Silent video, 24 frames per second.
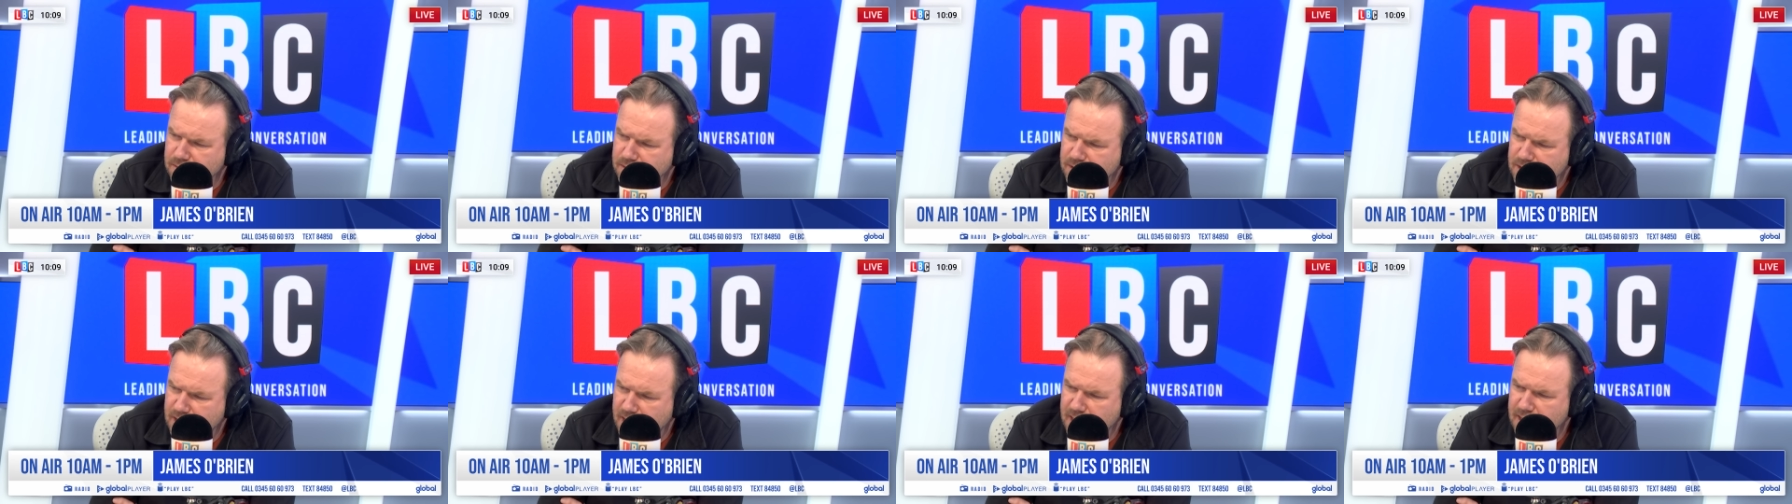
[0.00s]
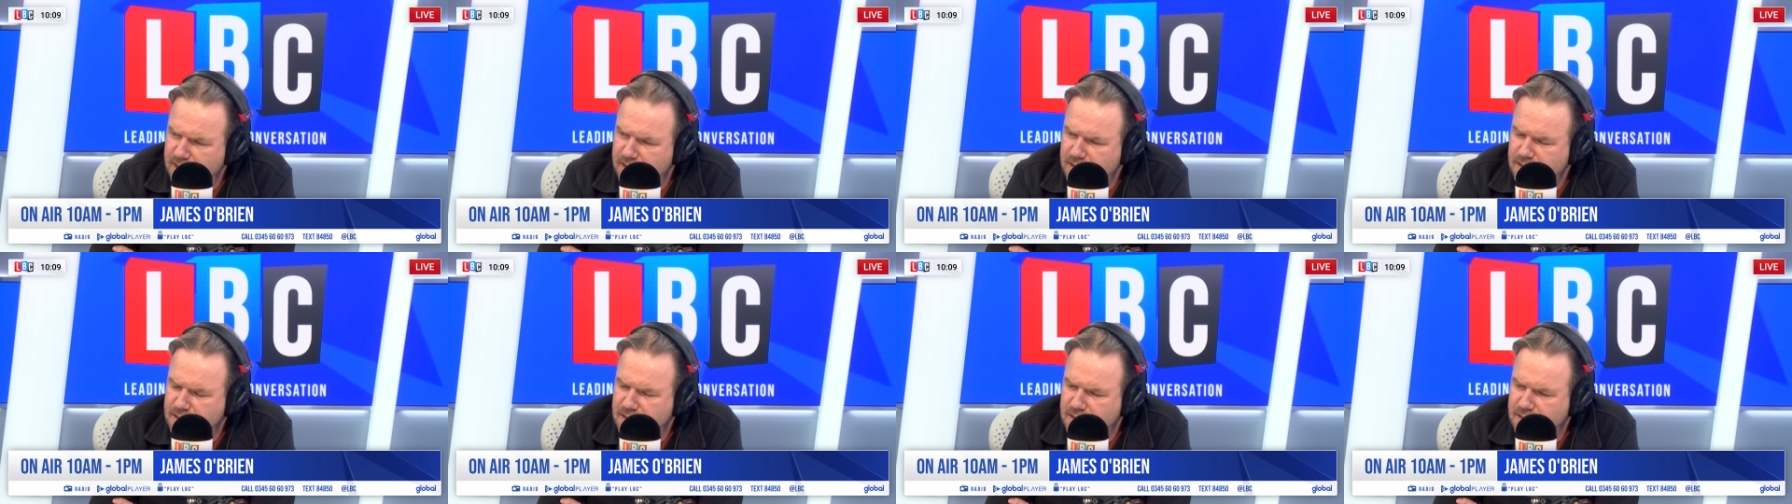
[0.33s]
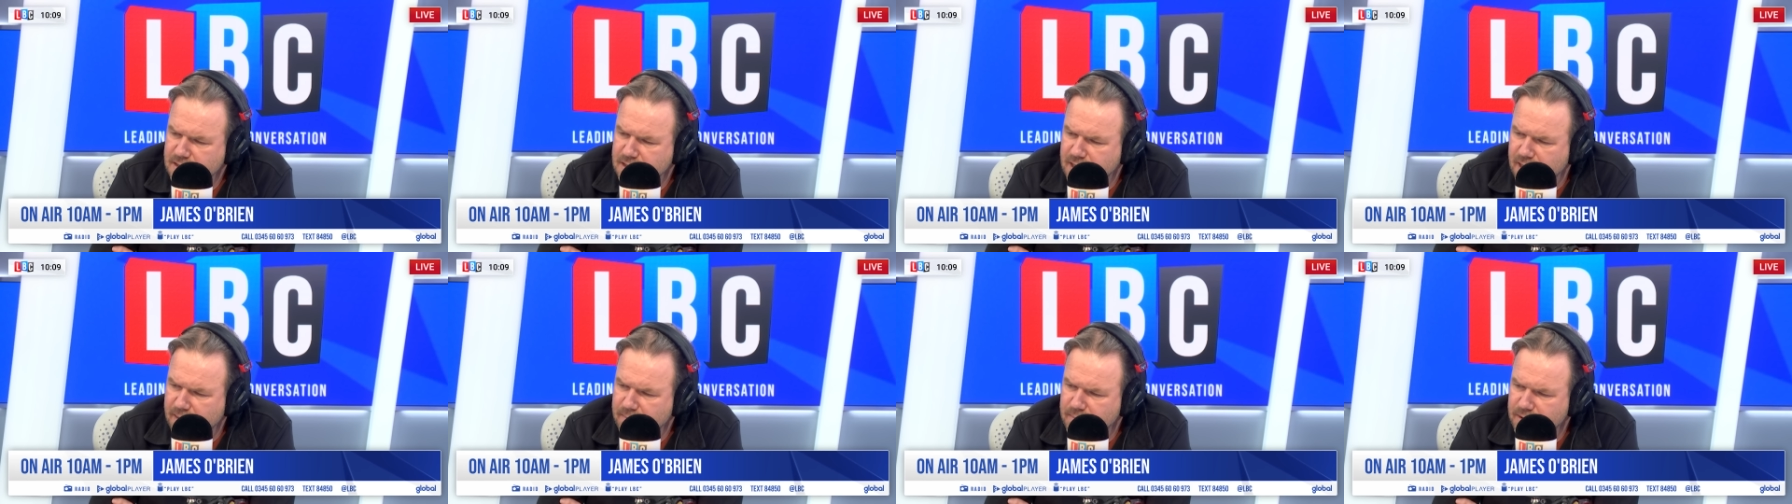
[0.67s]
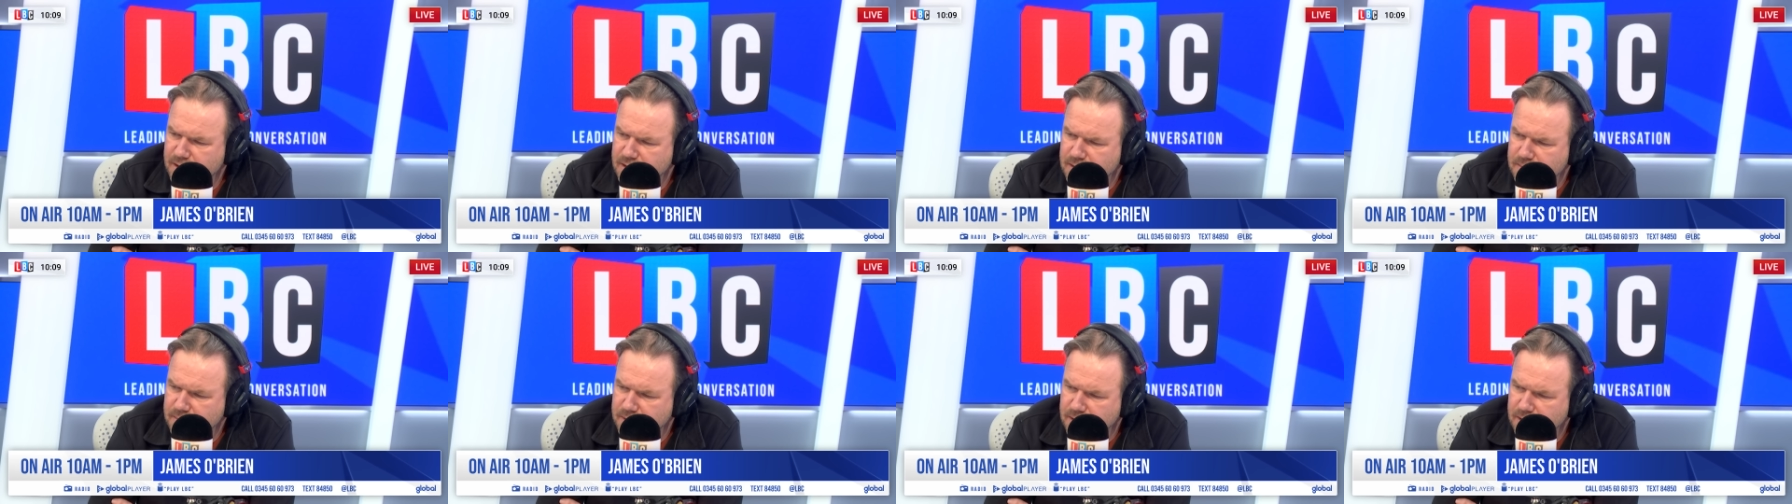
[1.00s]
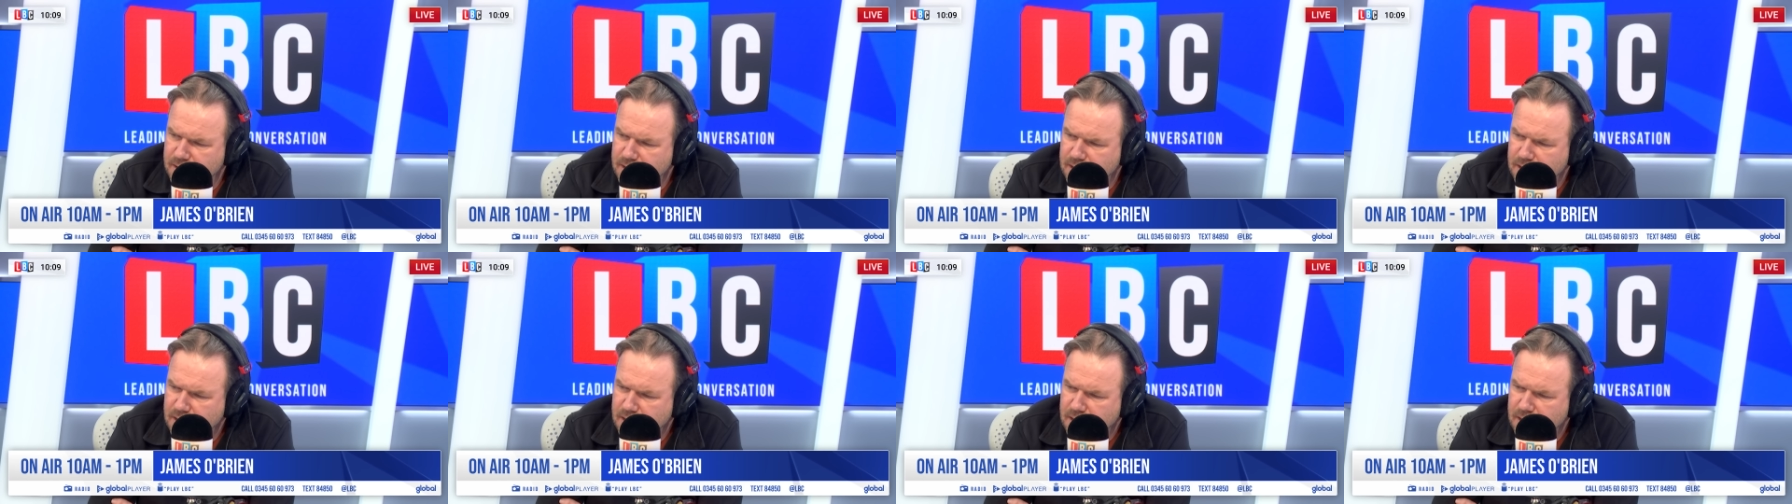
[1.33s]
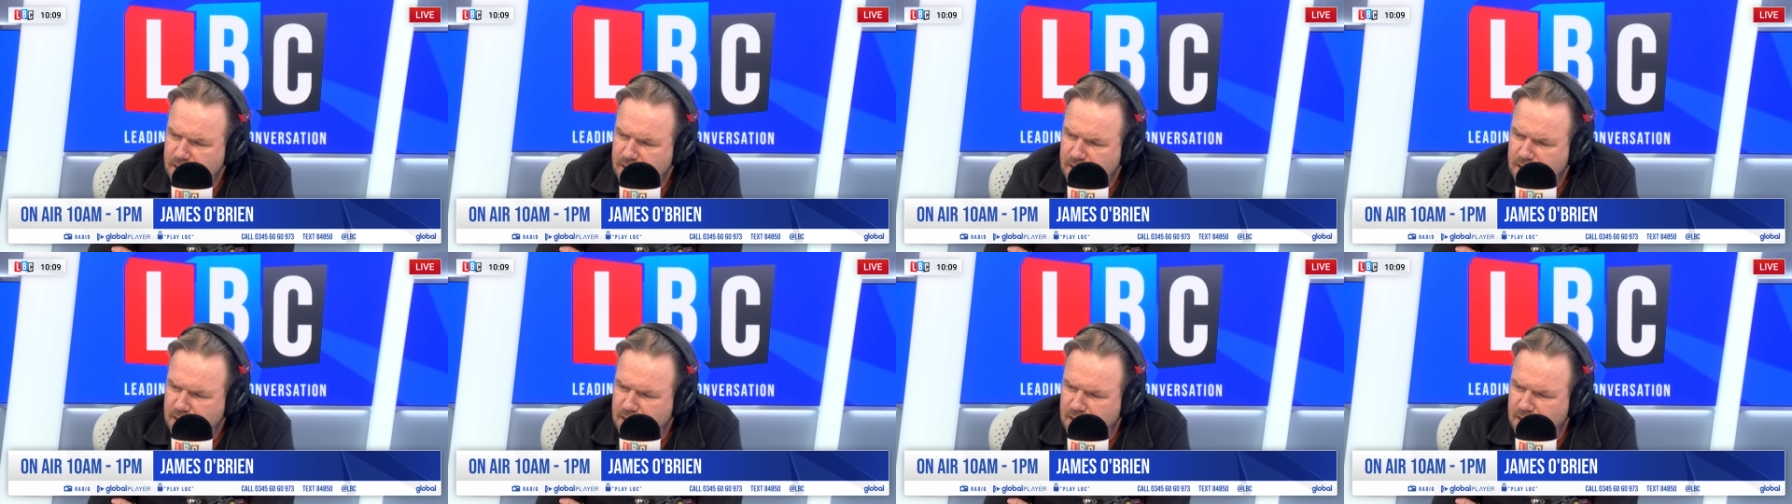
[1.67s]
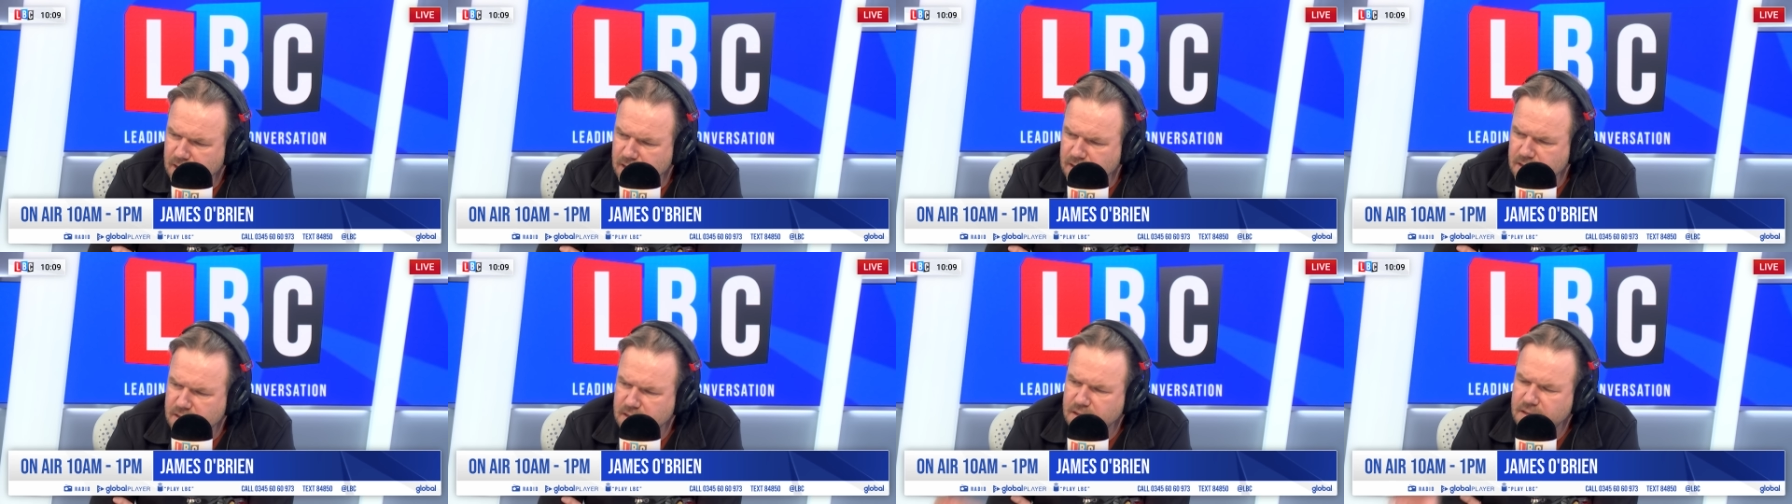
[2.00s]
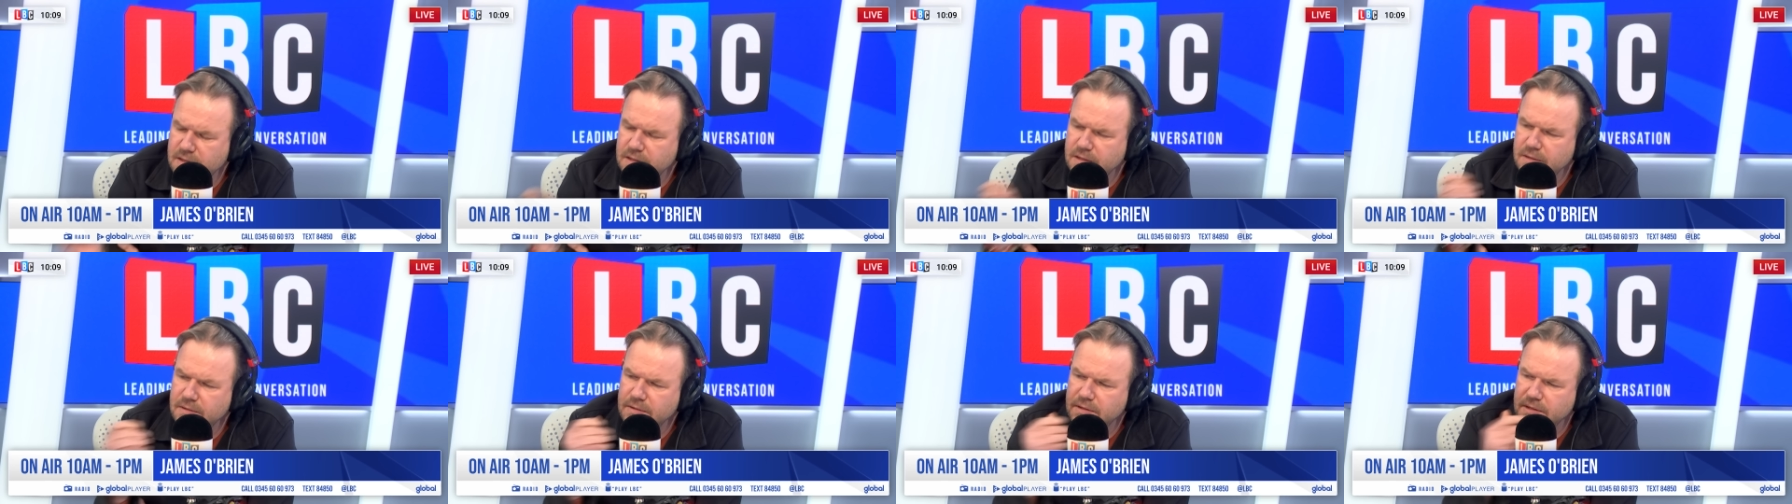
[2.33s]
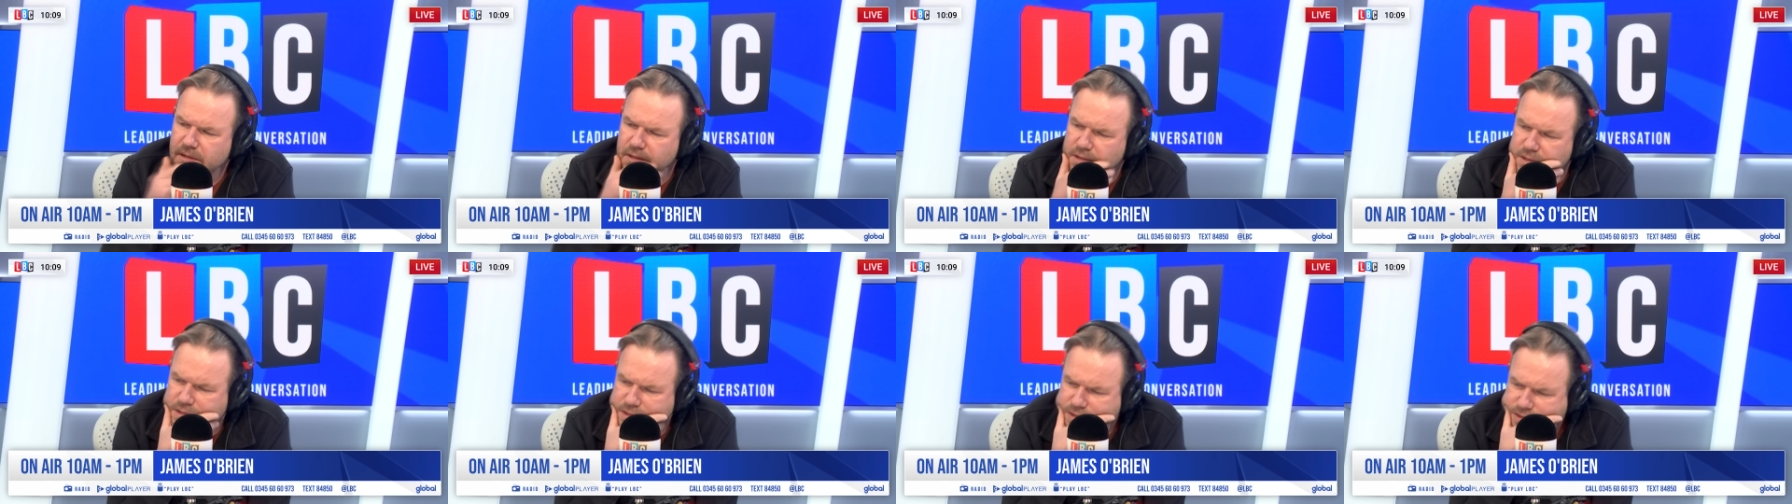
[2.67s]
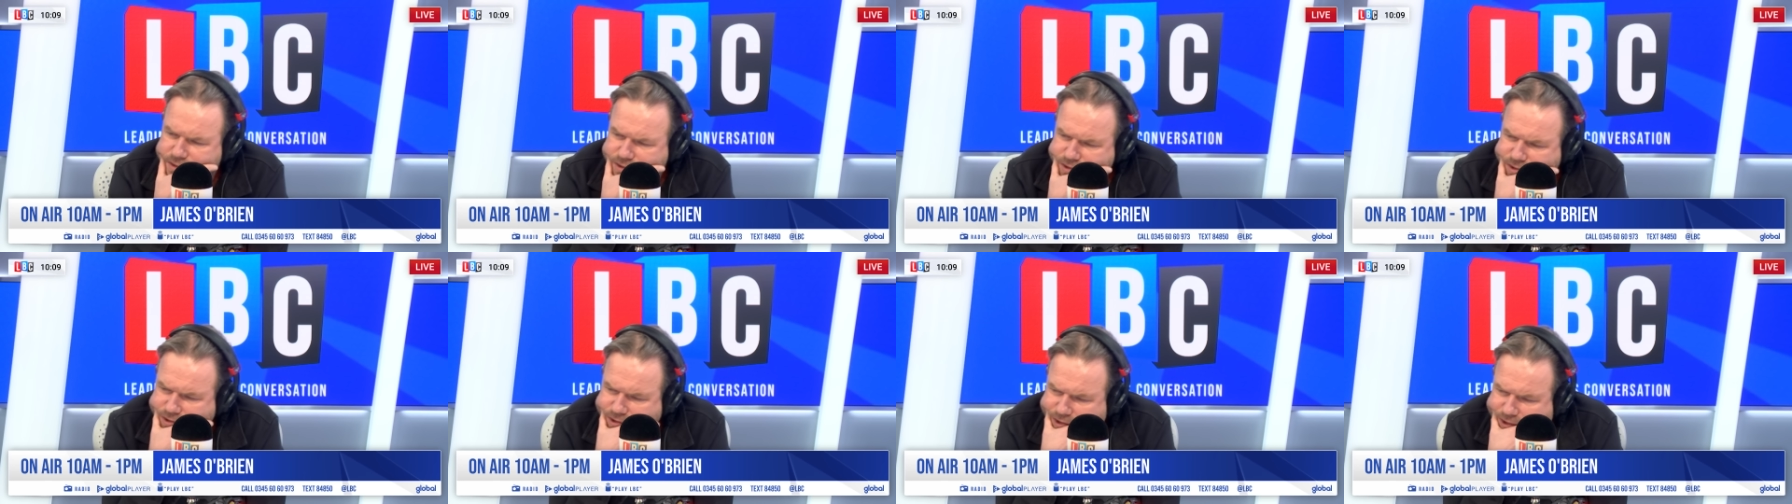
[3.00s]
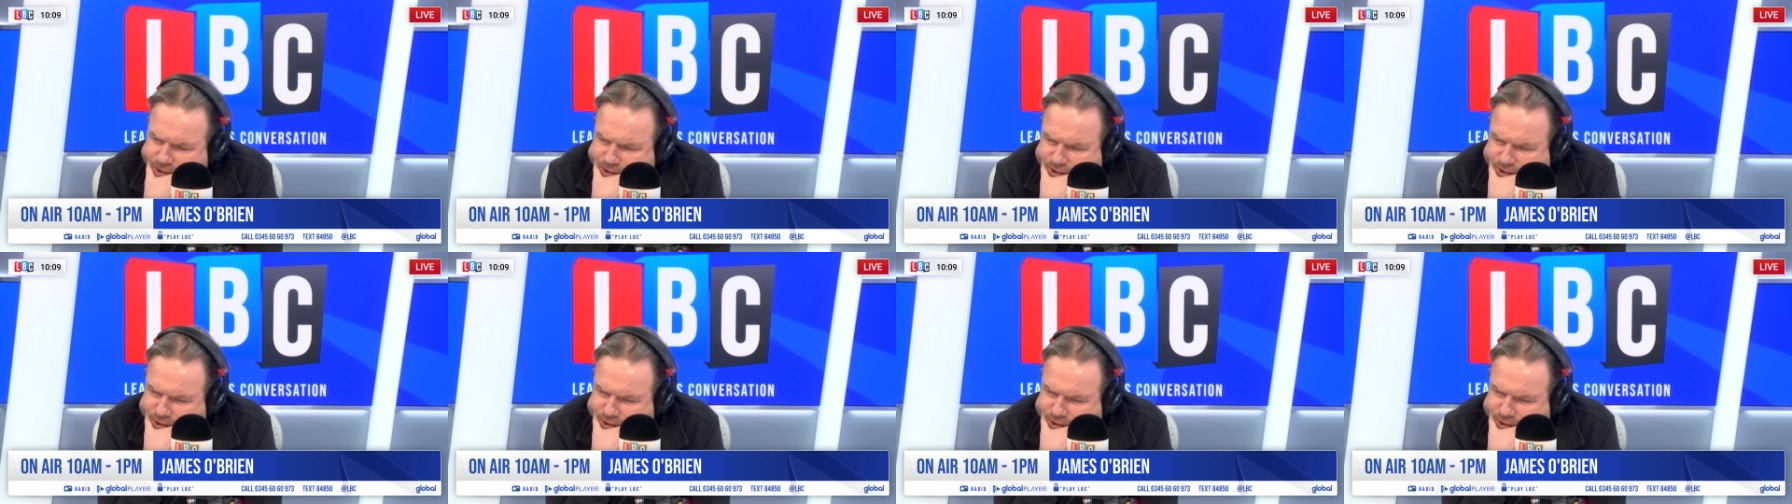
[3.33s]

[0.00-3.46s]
challenge establishment institutions.